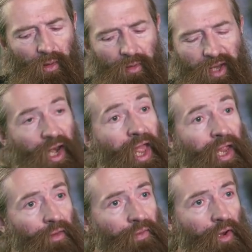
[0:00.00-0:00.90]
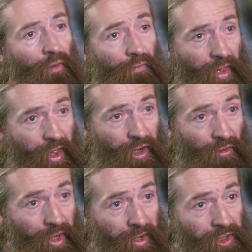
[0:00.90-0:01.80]
slaves of their
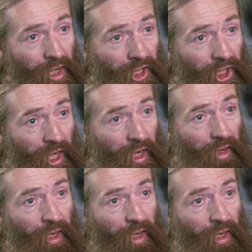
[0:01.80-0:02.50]
career structure.